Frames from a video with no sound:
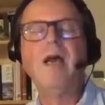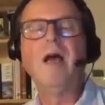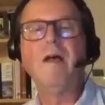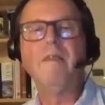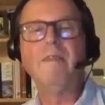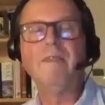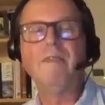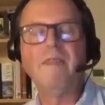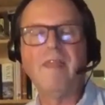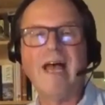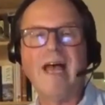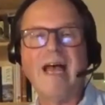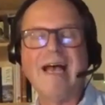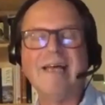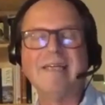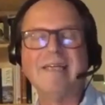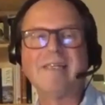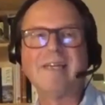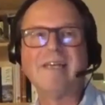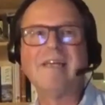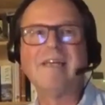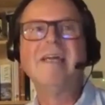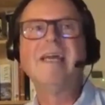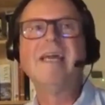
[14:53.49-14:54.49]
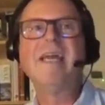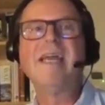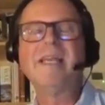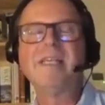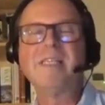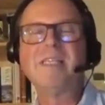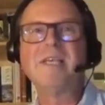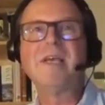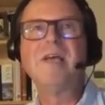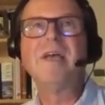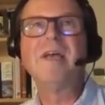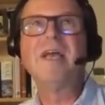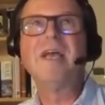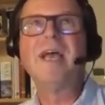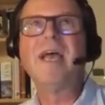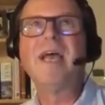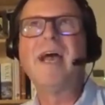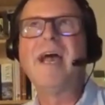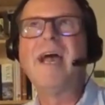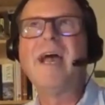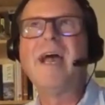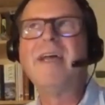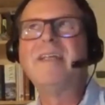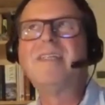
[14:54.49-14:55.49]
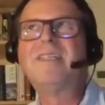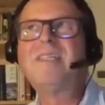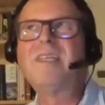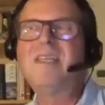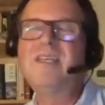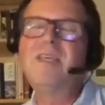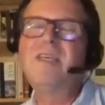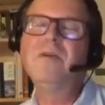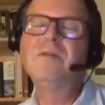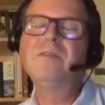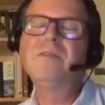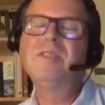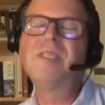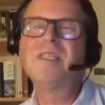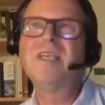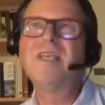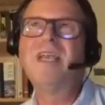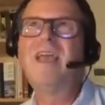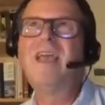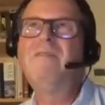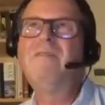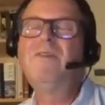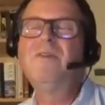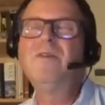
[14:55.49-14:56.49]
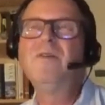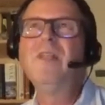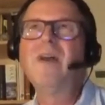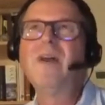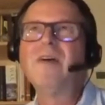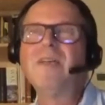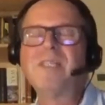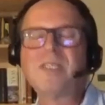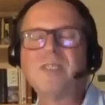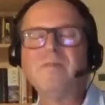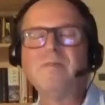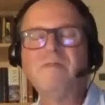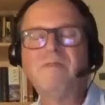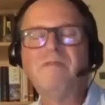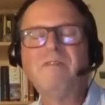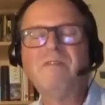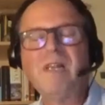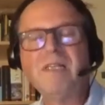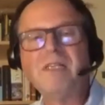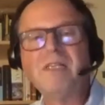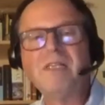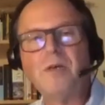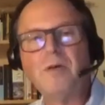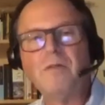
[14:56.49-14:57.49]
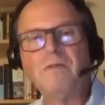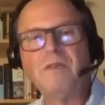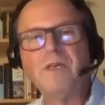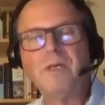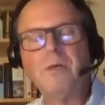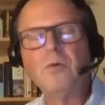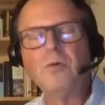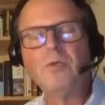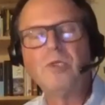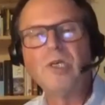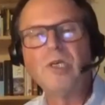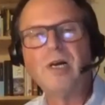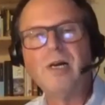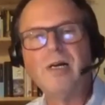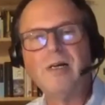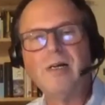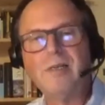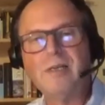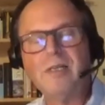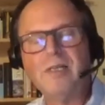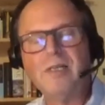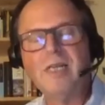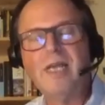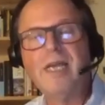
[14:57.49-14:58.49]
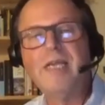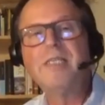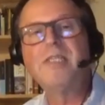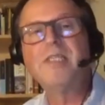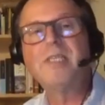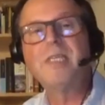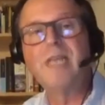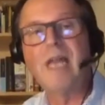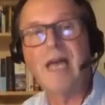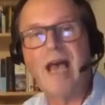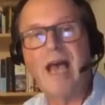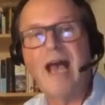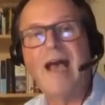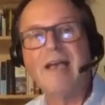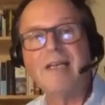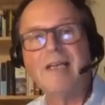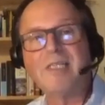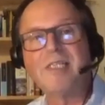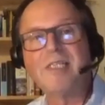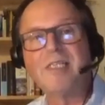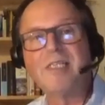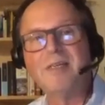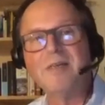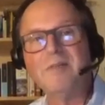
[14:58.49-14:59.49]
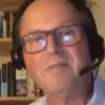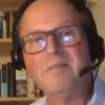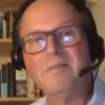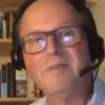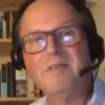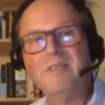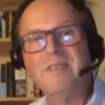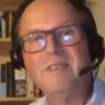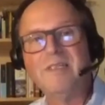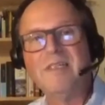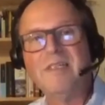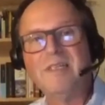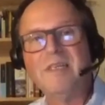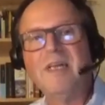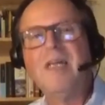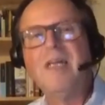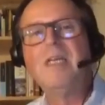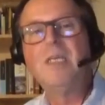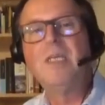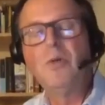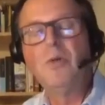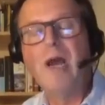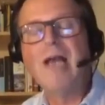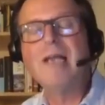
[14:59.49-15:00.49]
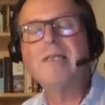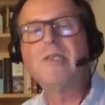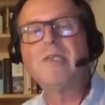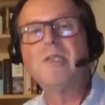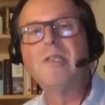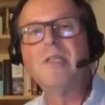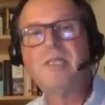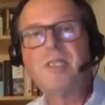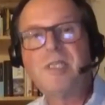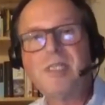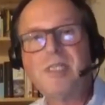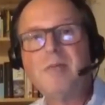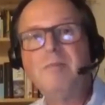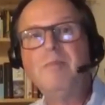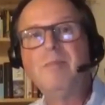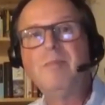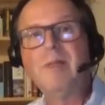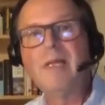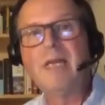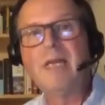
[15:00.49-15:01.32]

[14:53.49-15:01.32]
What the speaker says: And that is, to use, if you like, some philosophical jargon, it's an axiom. You actually simply